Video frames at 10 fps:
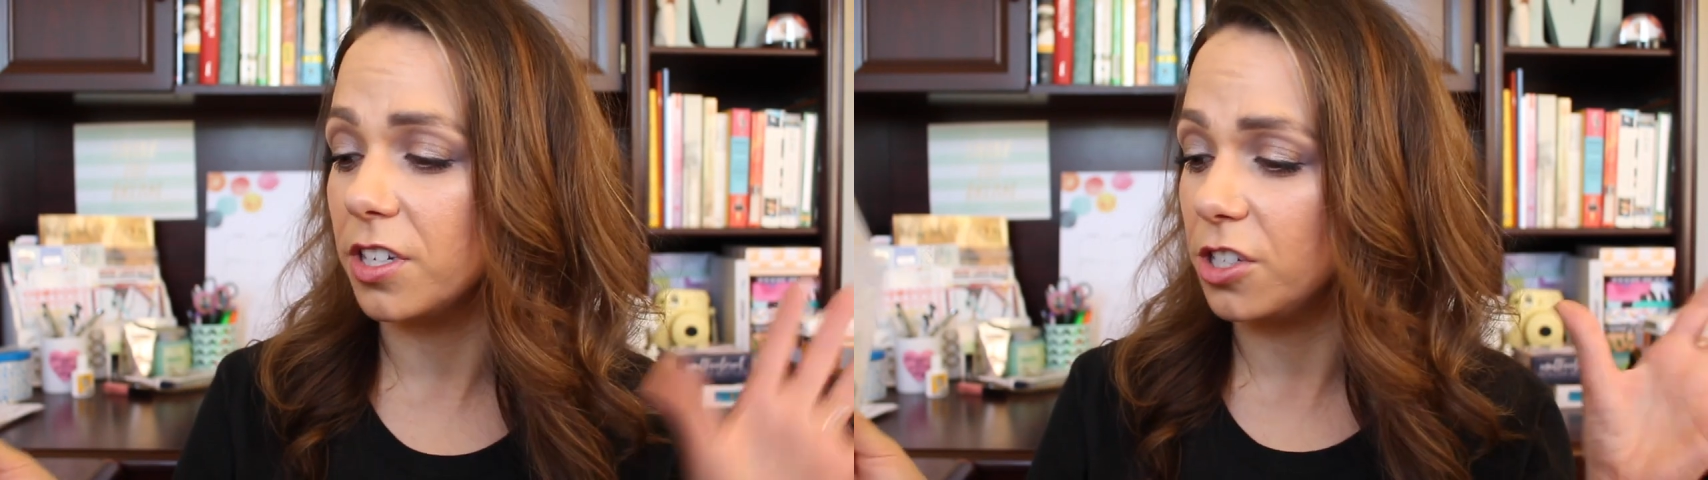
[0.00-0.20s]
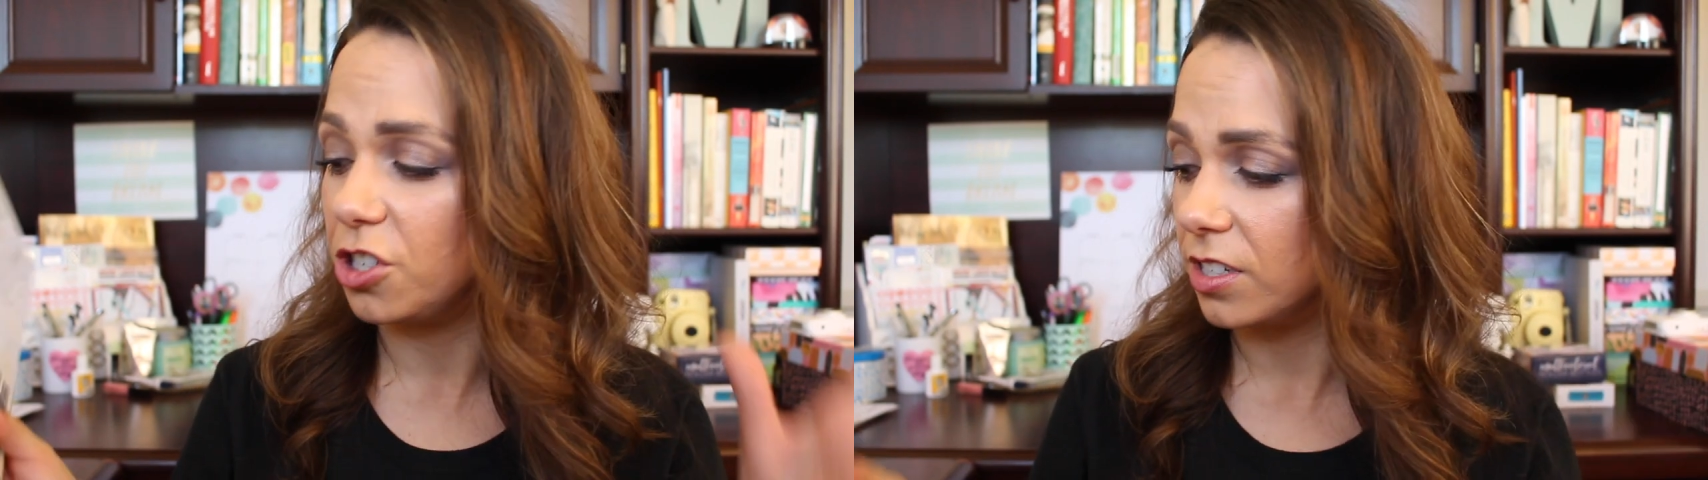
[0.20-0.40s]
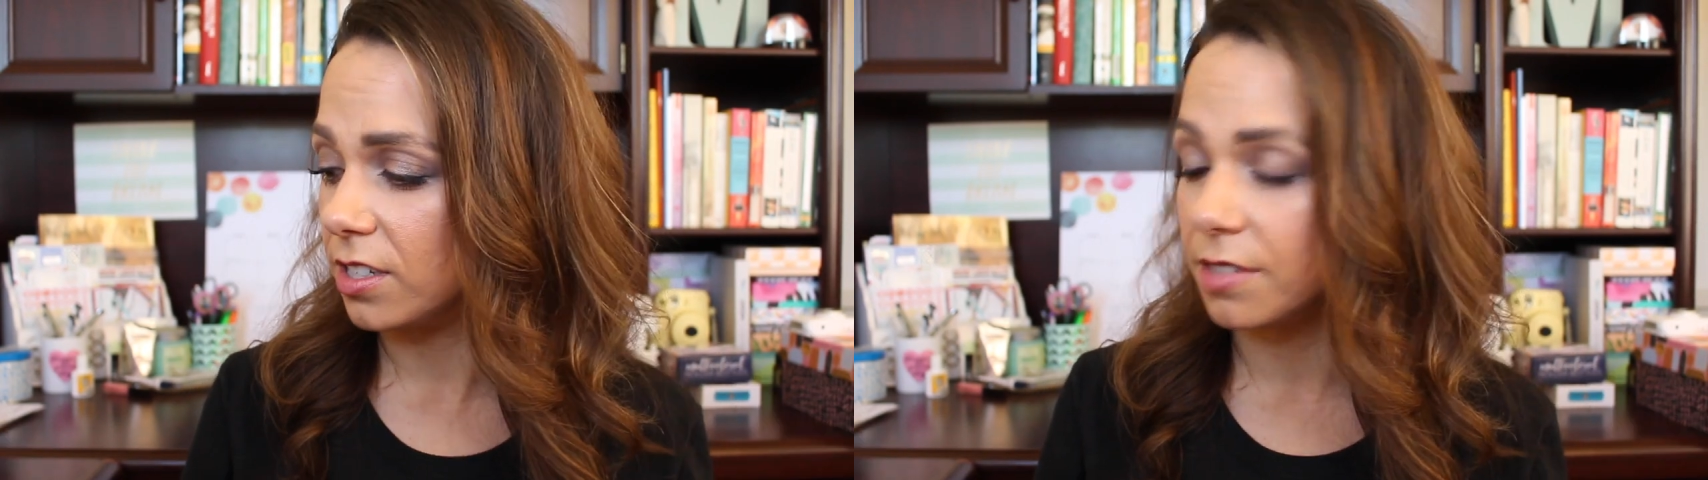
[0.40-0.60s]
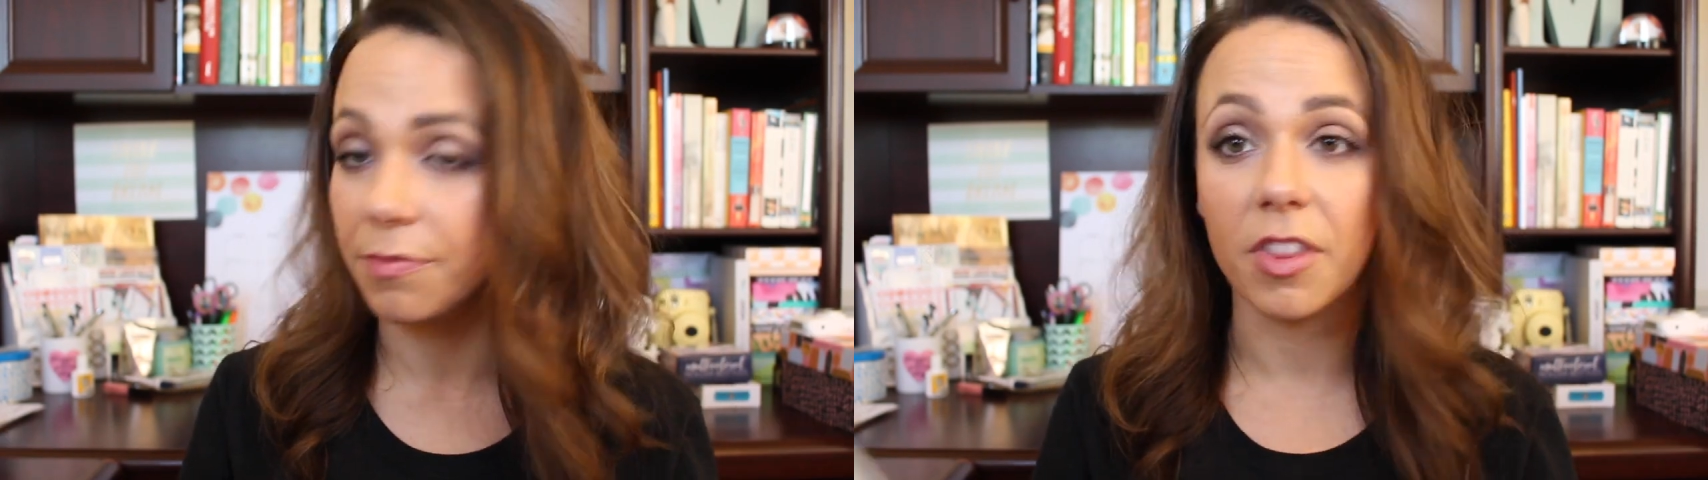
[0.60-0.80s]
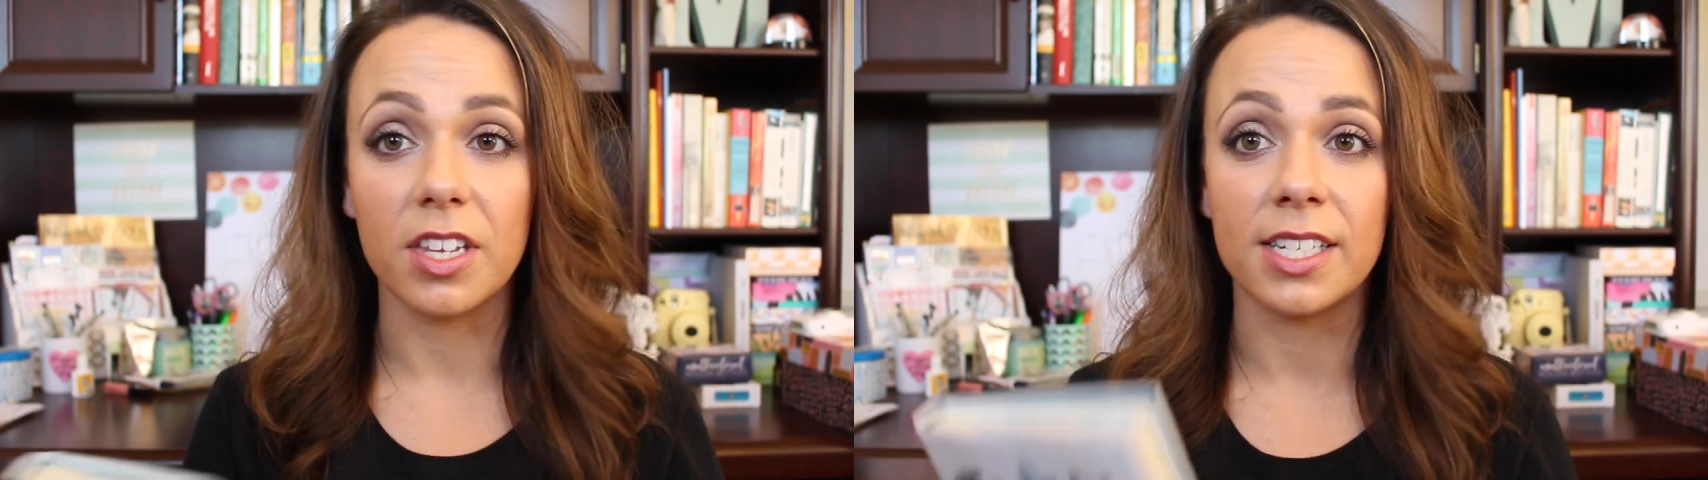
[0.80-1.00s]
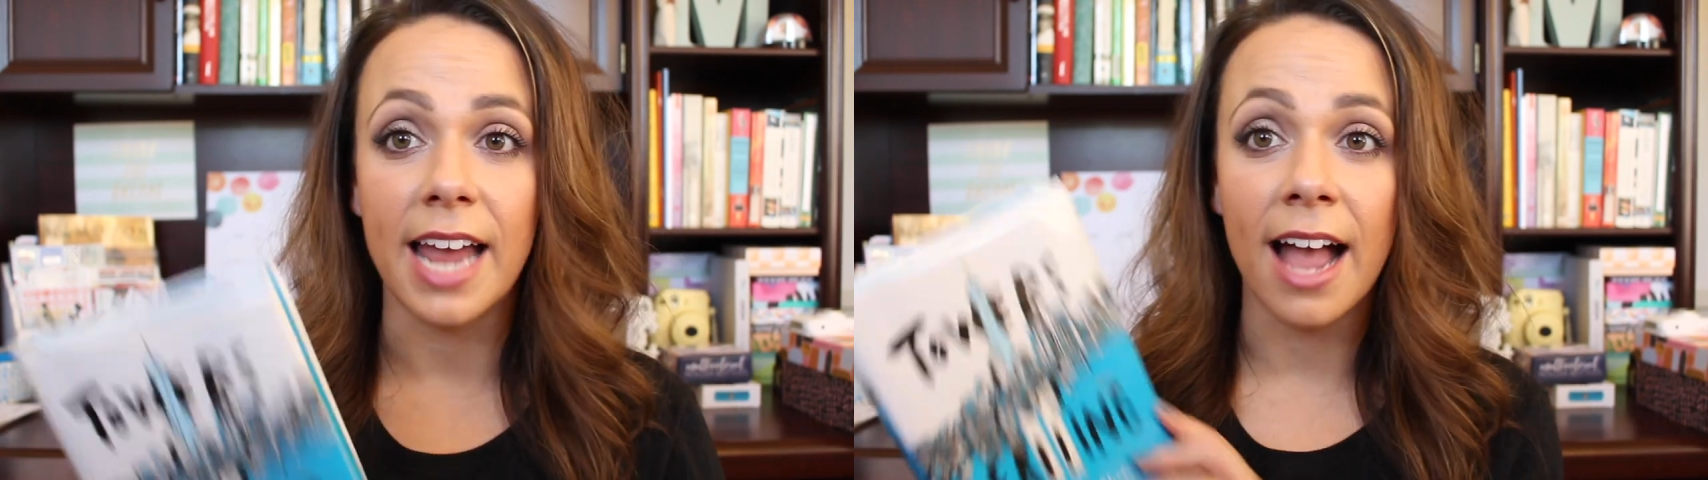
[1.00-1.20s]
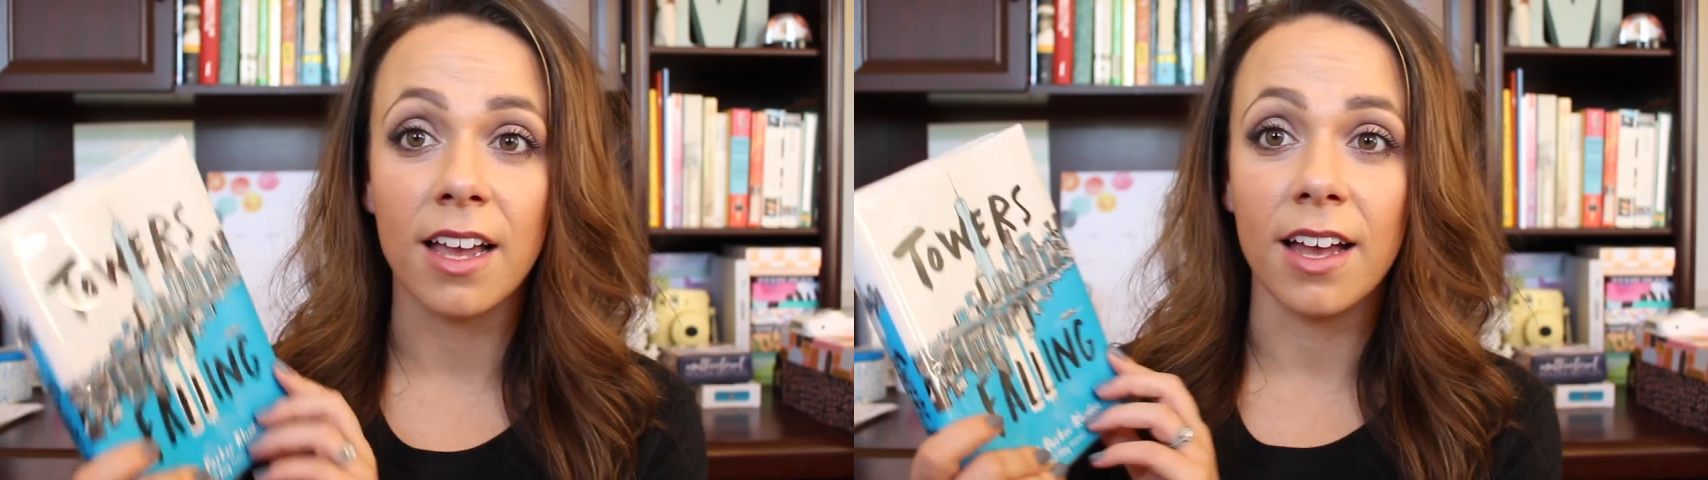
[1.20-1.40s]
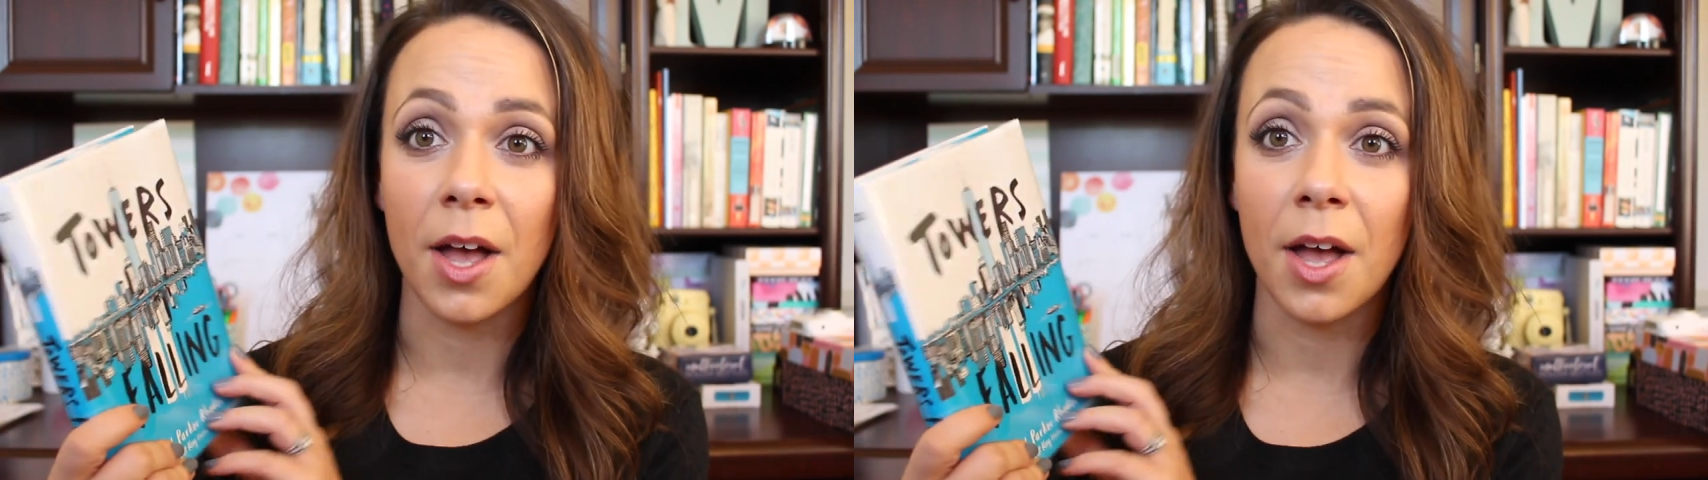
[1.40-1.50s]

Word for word: This is just the stack.